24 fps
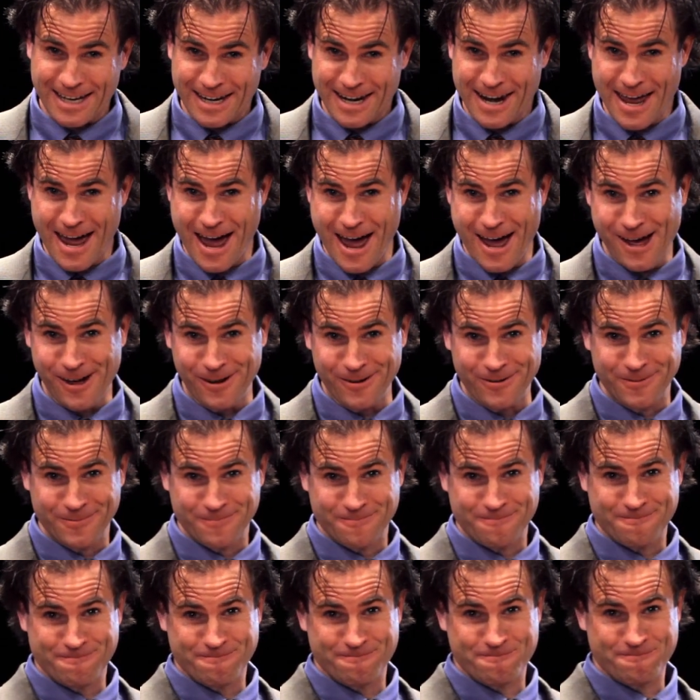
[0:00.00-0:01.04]
Now,
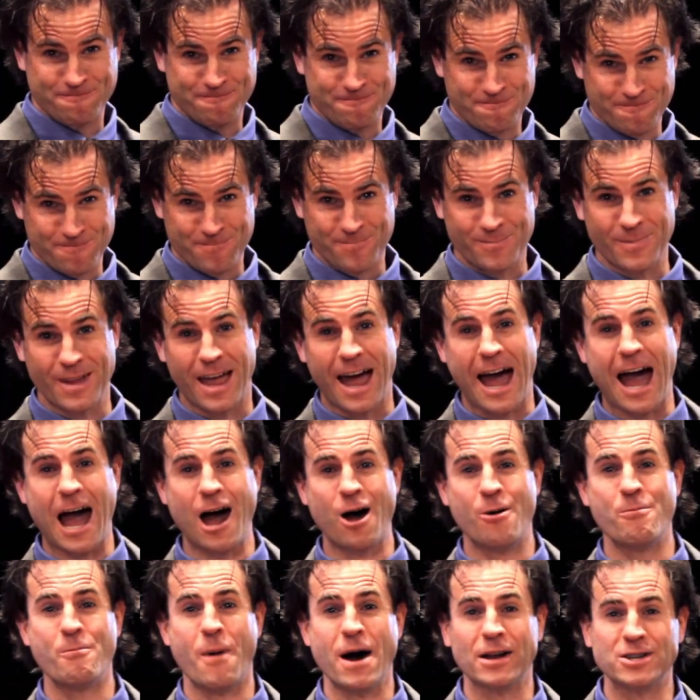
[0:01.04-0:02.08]

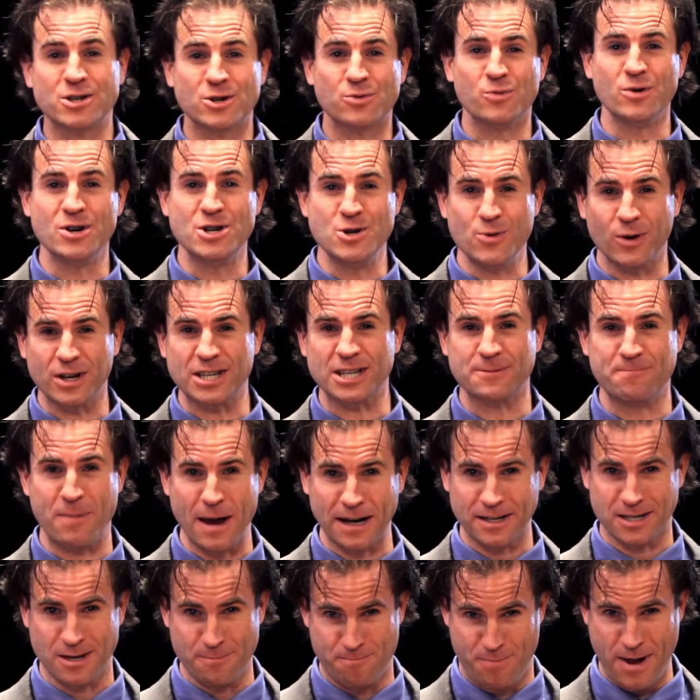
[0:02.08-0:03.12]
how much would you
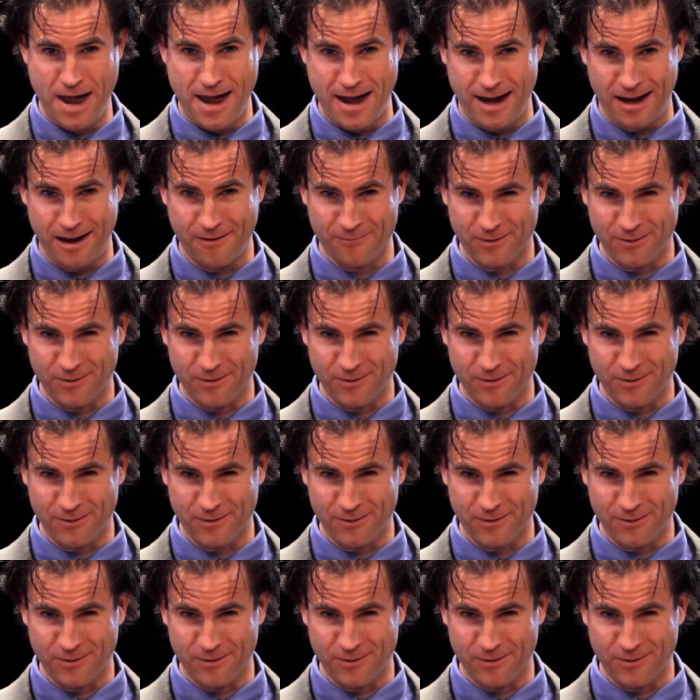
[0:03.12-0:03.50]
expect to pay